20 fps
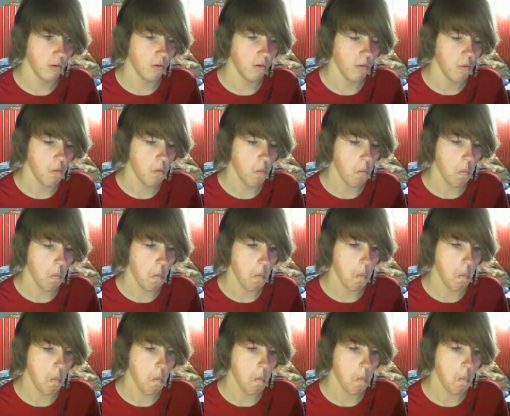
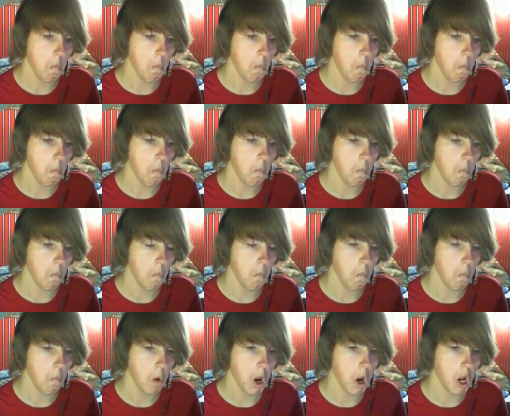No one is speaking in this clip.